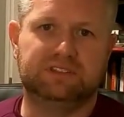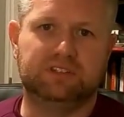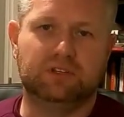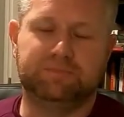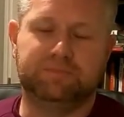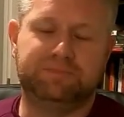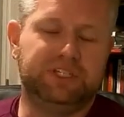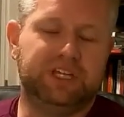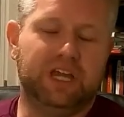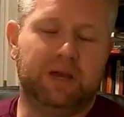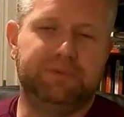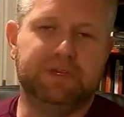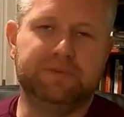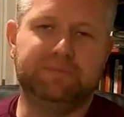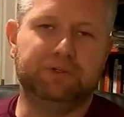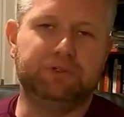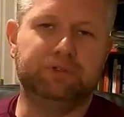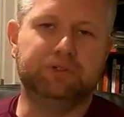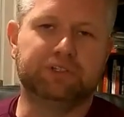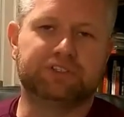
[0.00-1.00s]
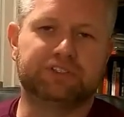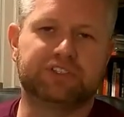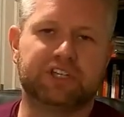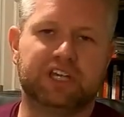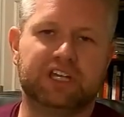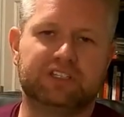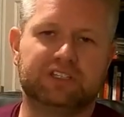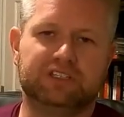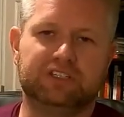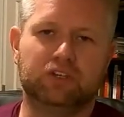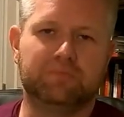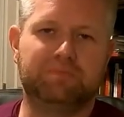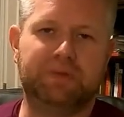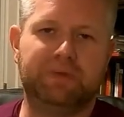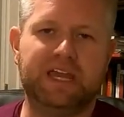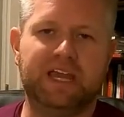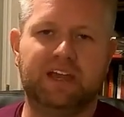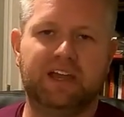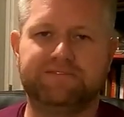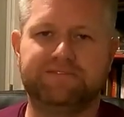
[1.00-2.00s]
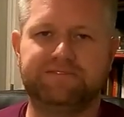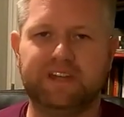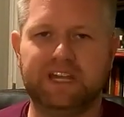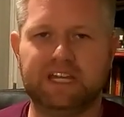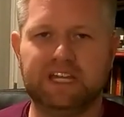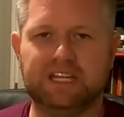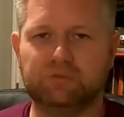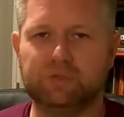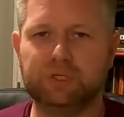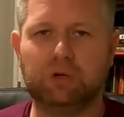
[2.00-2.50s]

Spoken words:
got people who are saying, you're bad fans.